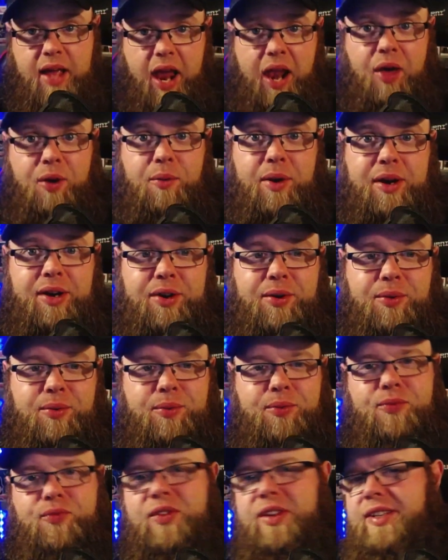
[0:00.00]
Hello one and
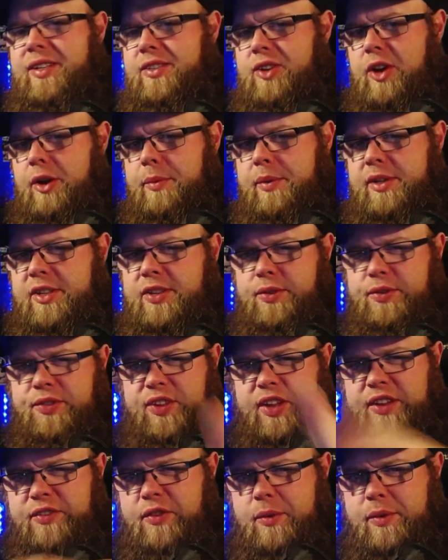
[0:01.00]
all, this is Hybridsteel.
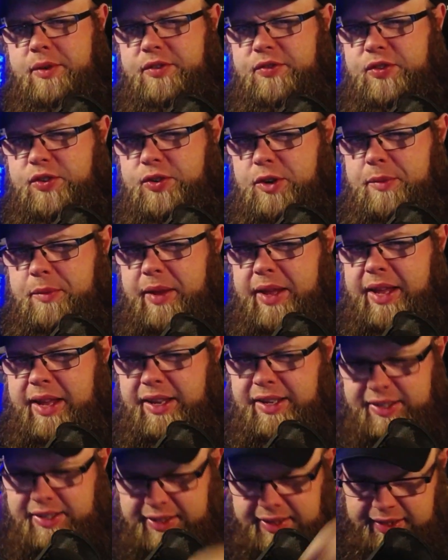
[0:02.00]
Thank you very much for joining me
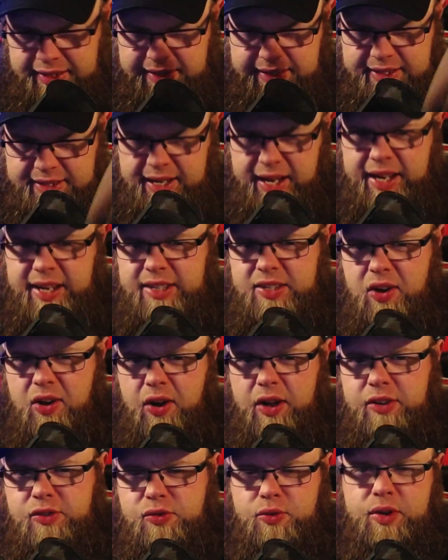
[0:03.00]
in today's
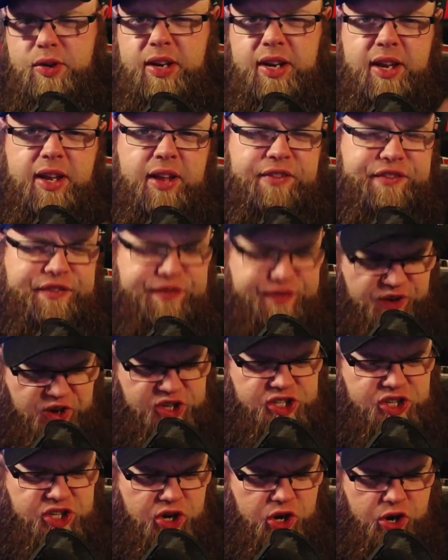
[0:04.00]
Hydroneer
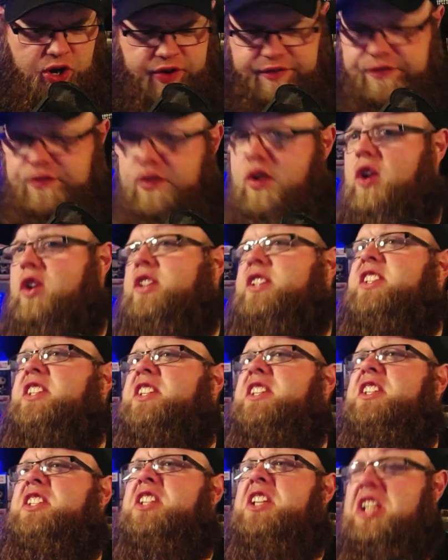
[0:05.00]
fishing
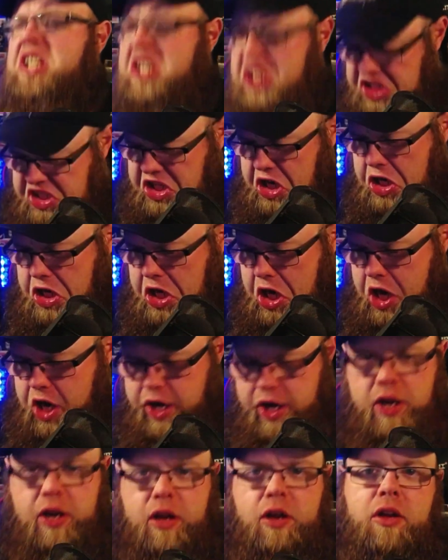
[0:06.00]
versus
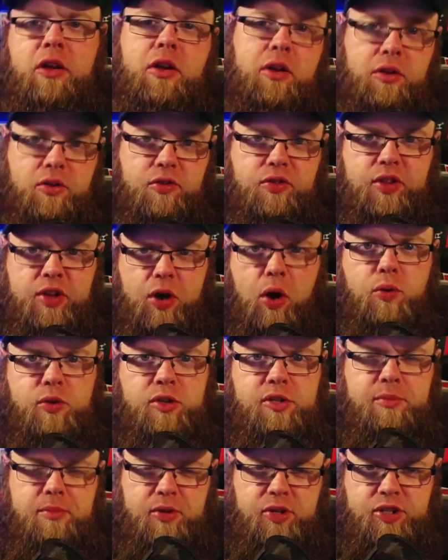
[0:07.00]
digging, the
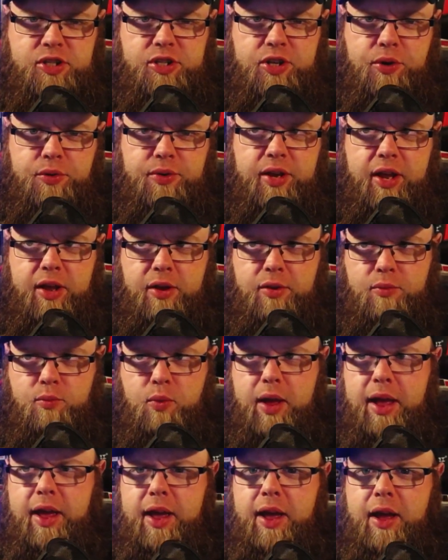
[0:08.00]
ultimate showdown,
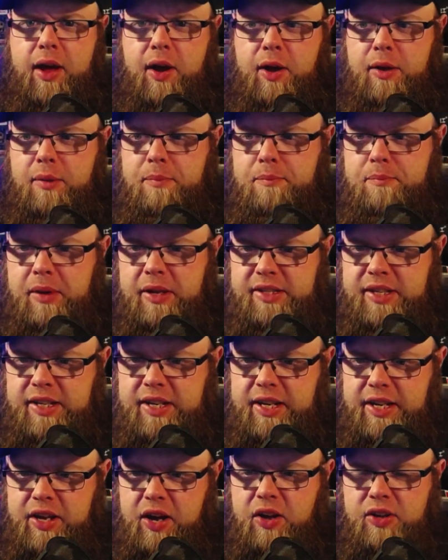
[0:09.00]
where I
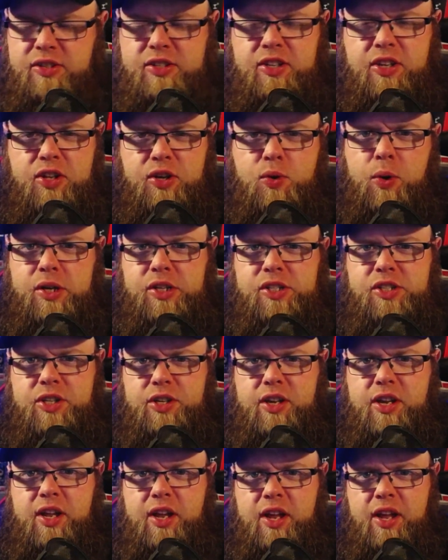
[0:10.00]
basically answer the
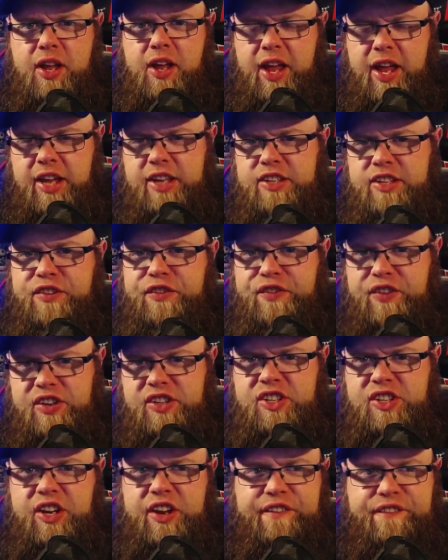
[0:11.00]
question, is
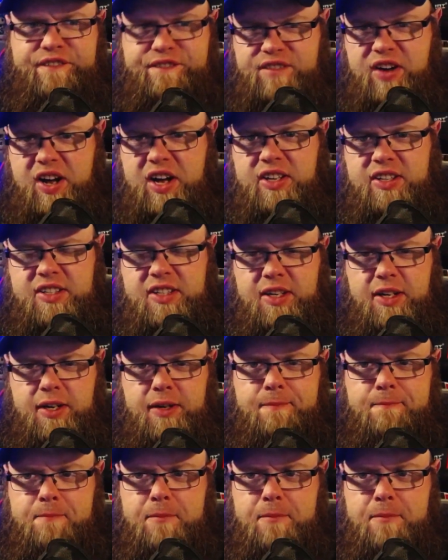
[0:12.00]
fishing faster?